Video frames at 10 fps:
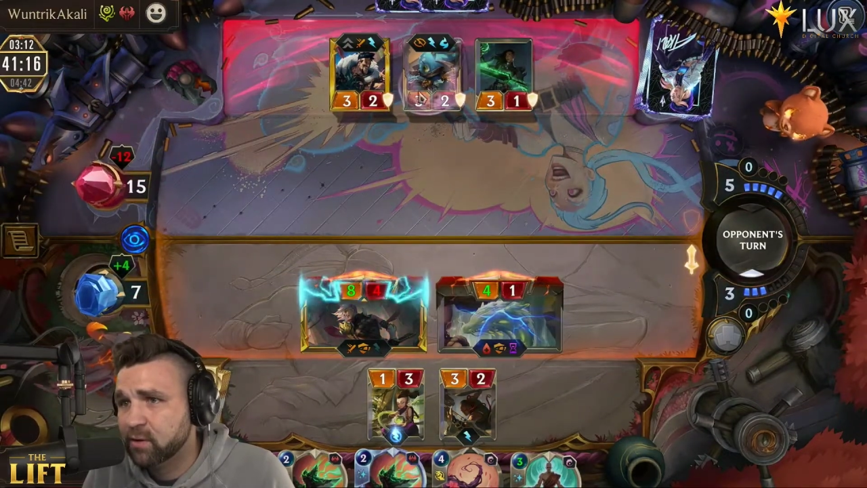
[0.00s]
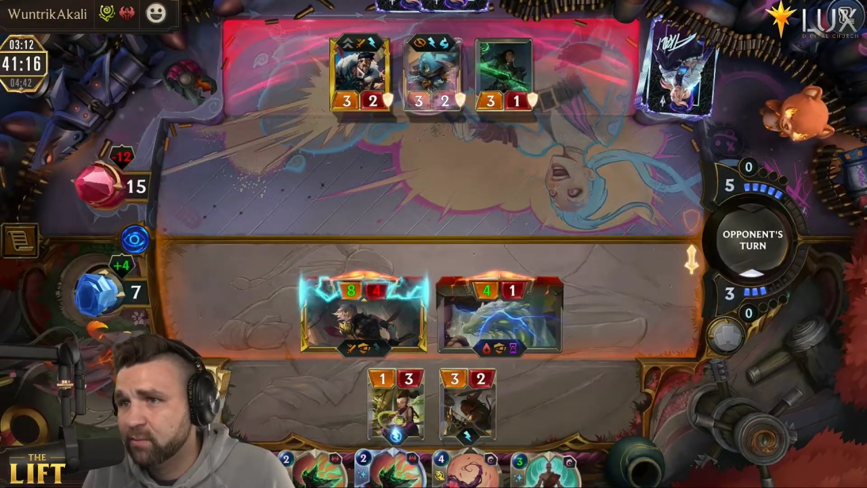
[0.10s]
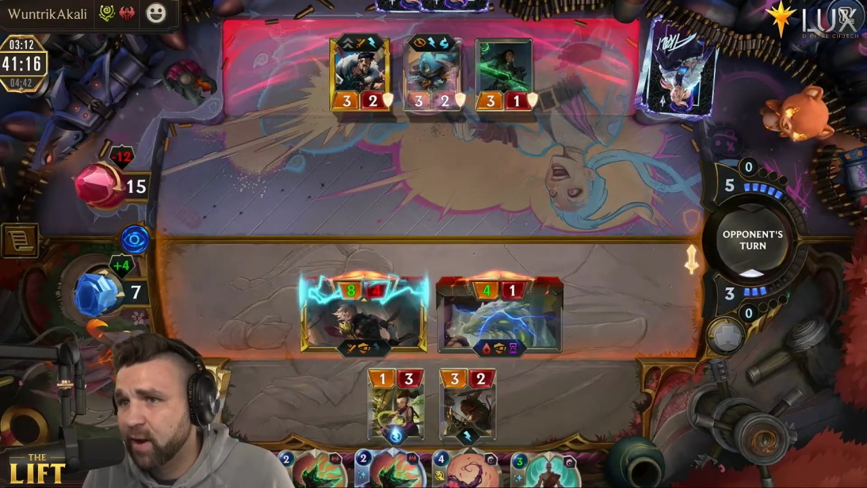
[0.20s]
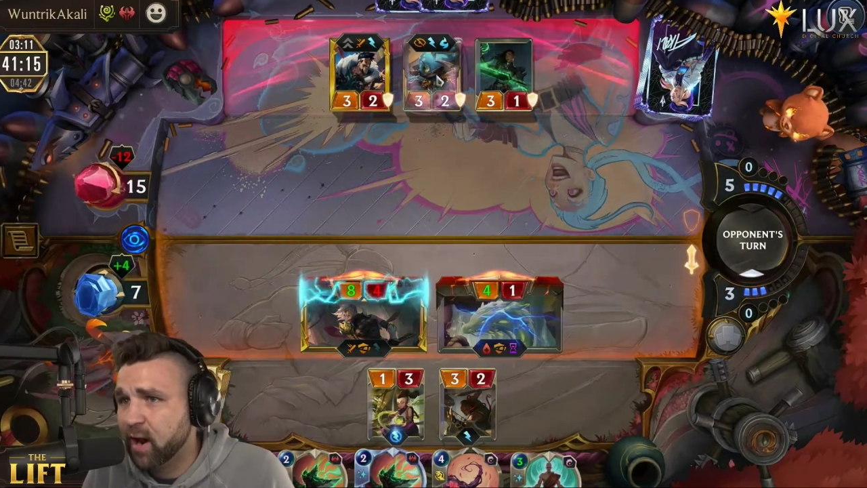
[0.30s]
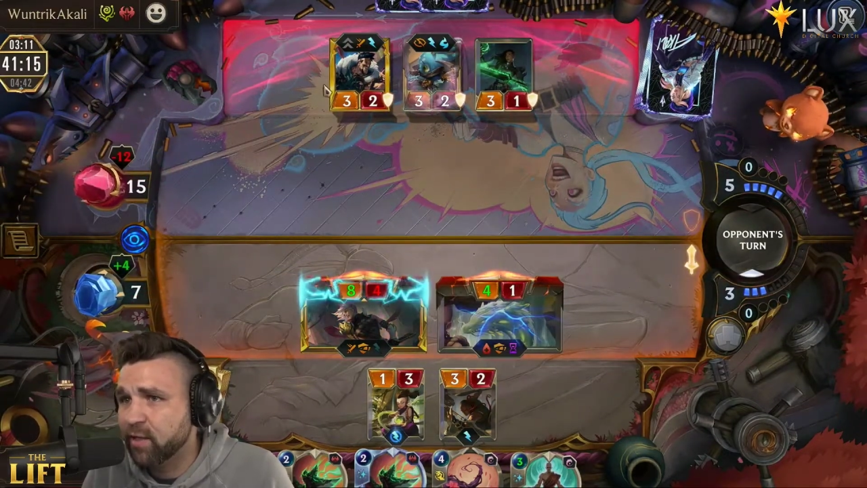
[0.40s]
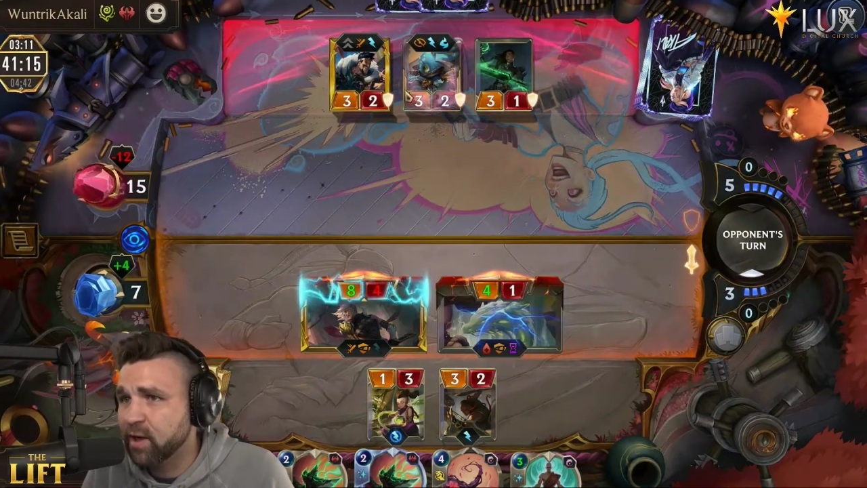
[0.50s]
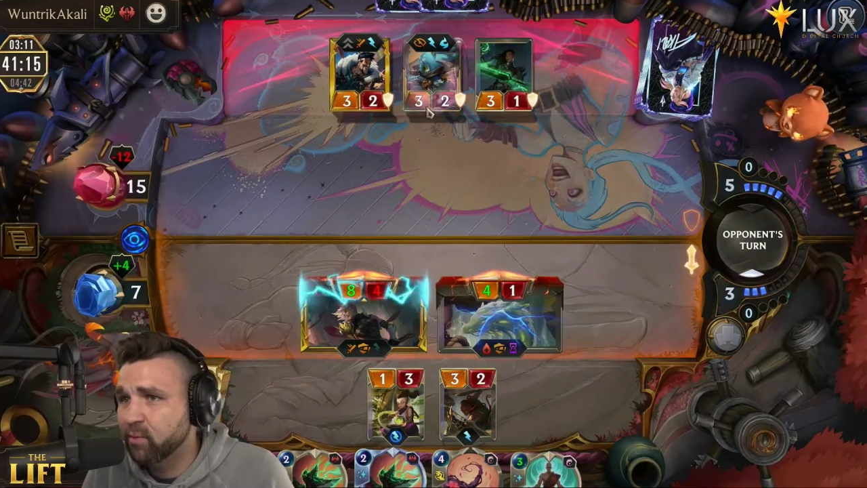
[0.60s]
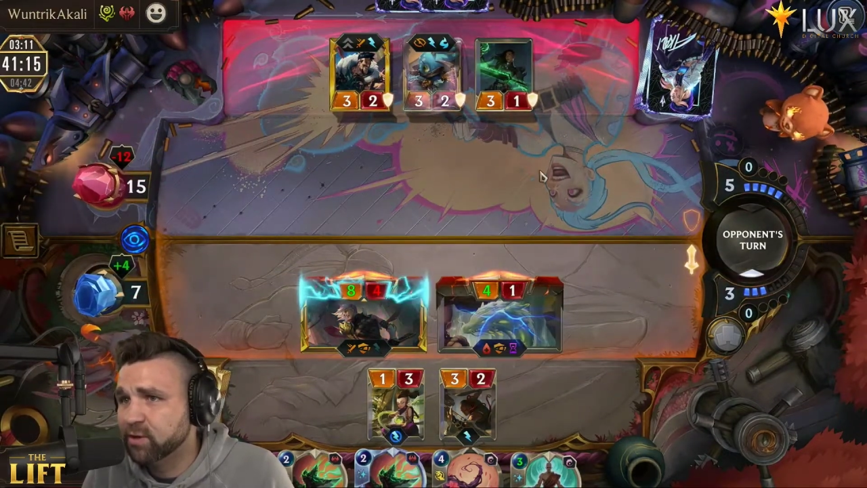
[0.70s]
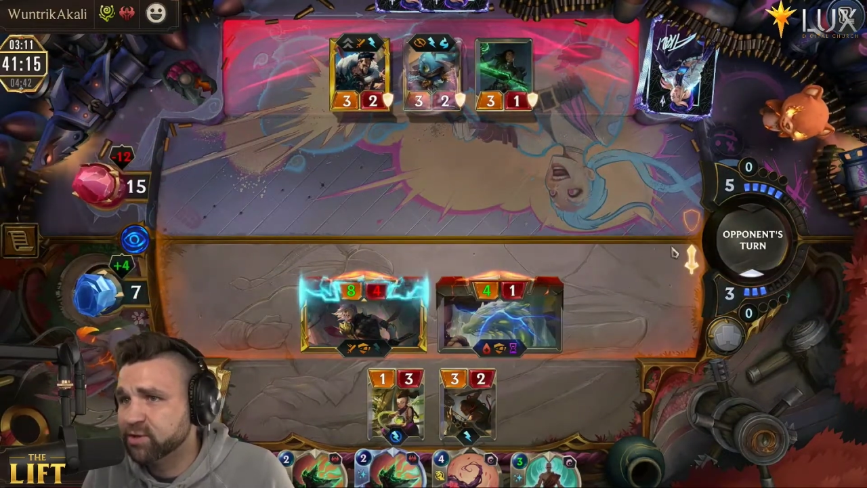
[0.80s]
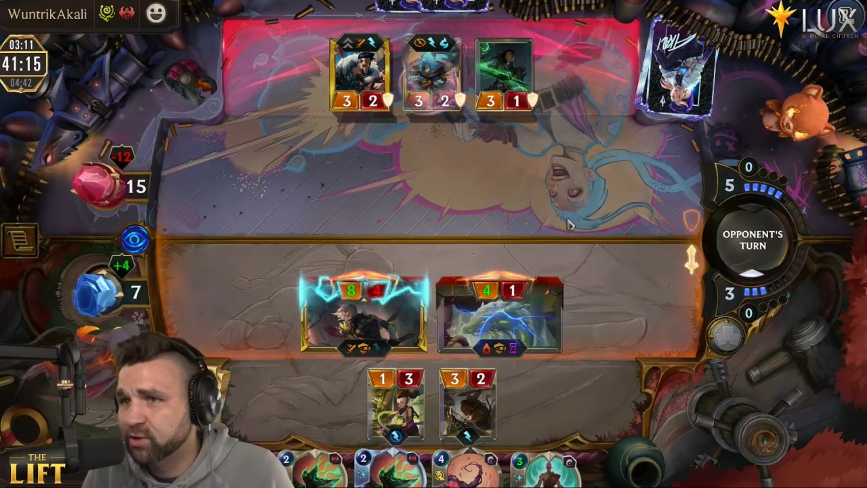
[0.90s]
But I don't think he
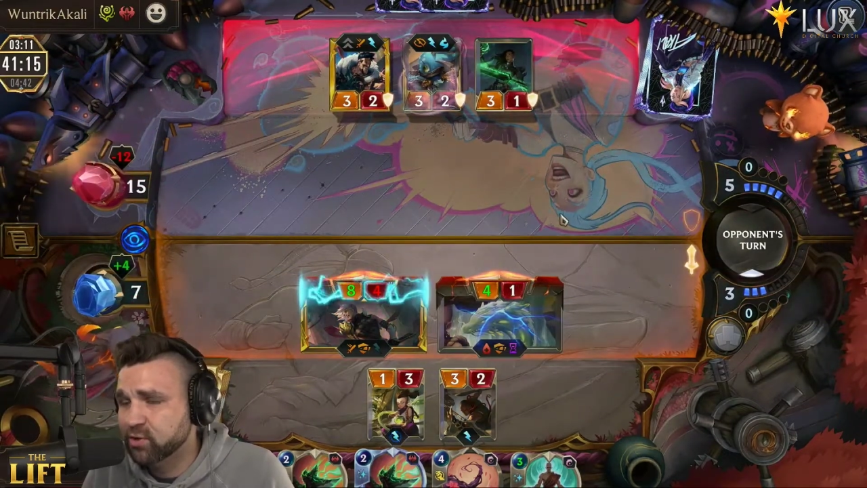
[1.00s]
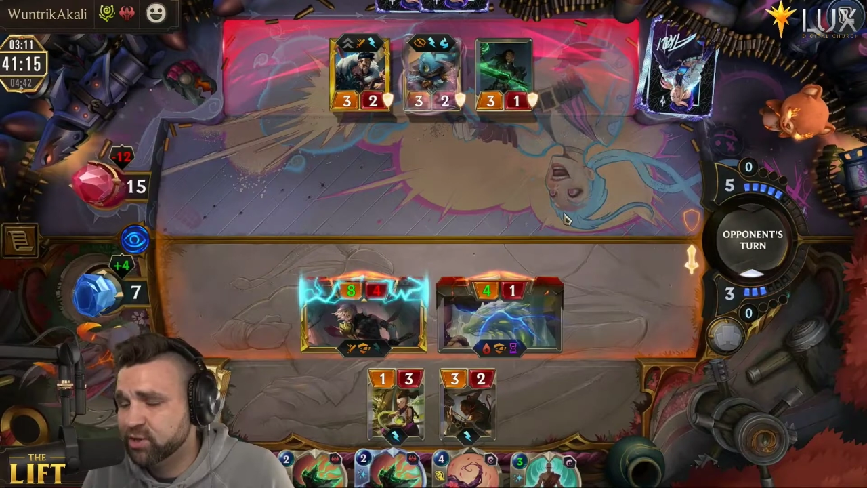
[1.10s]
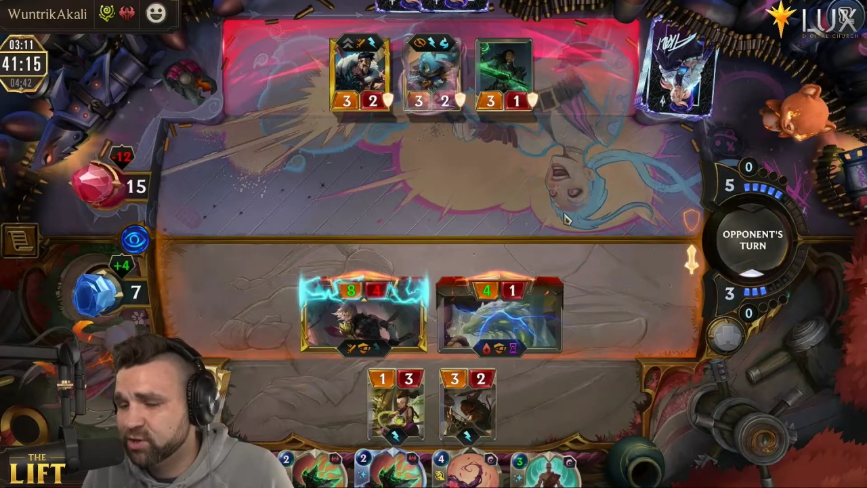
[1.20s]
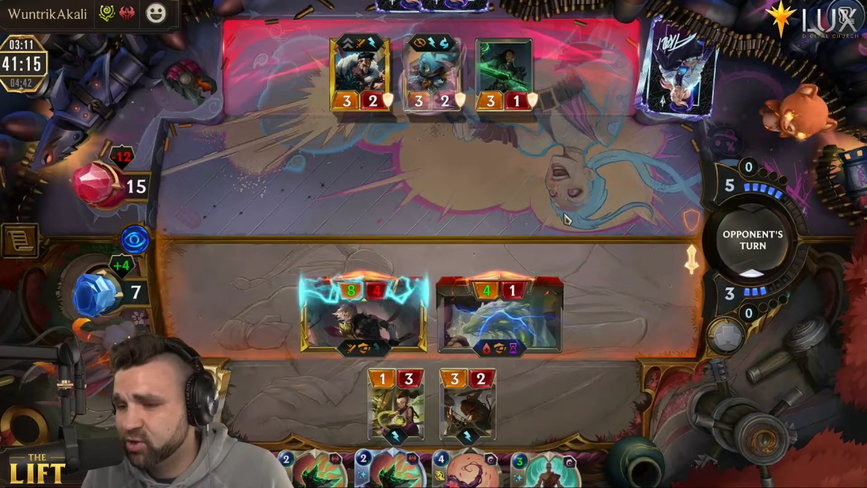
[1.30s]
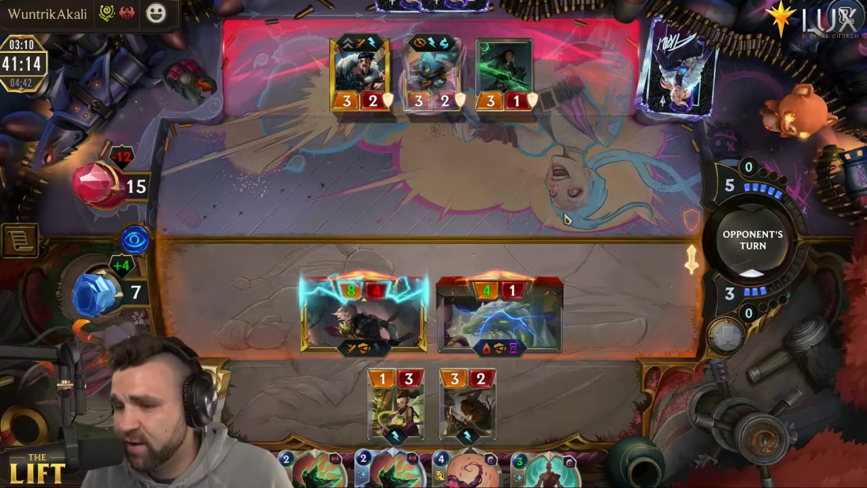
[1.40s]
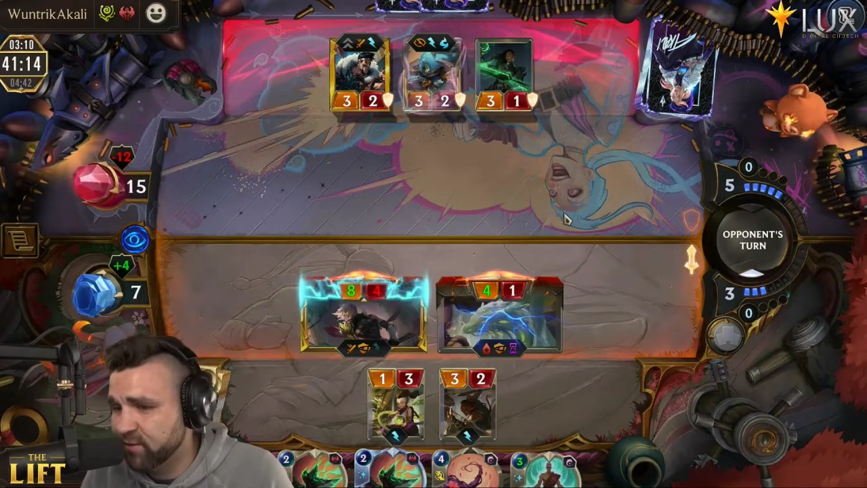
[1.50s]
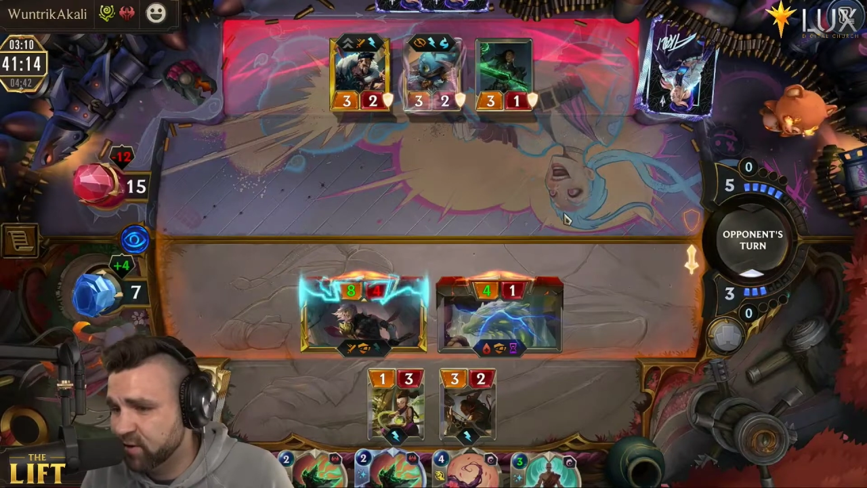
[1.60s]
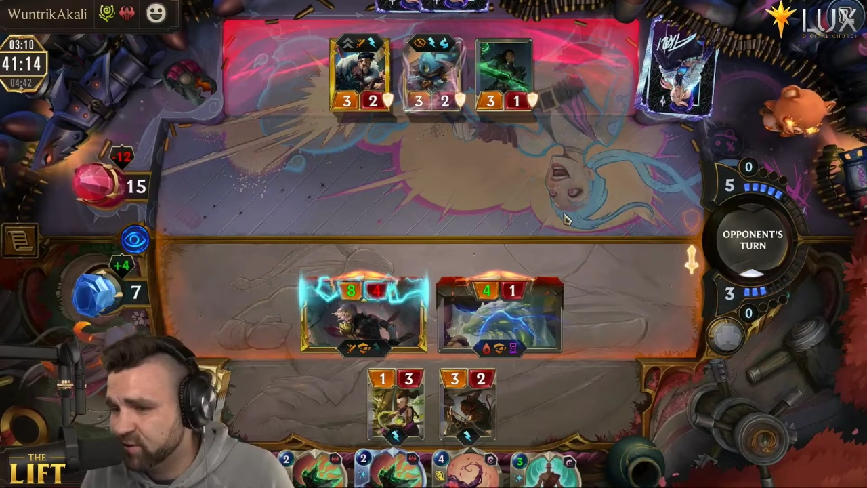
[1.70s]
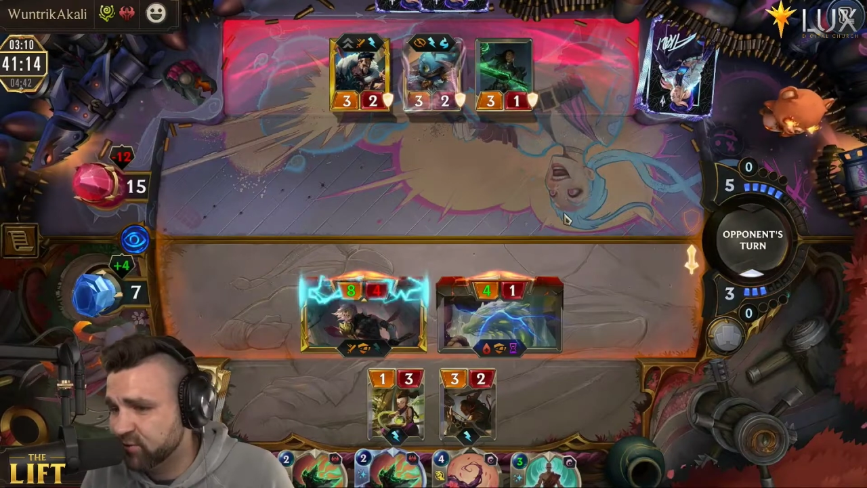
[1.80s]
wants to lose his Draven or his